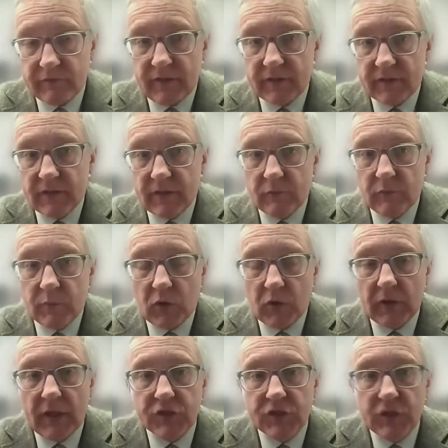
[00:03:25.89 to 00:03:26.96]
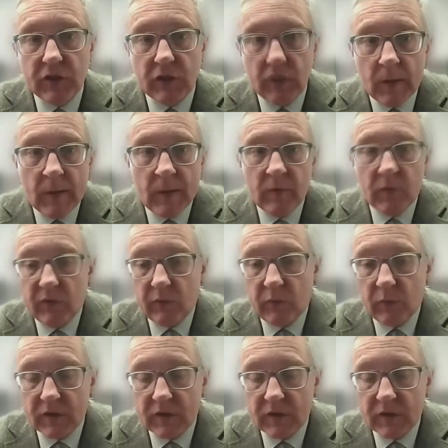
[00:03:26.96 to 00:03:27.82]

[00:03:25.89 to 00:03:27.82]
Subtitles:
as were reflected in the report last year,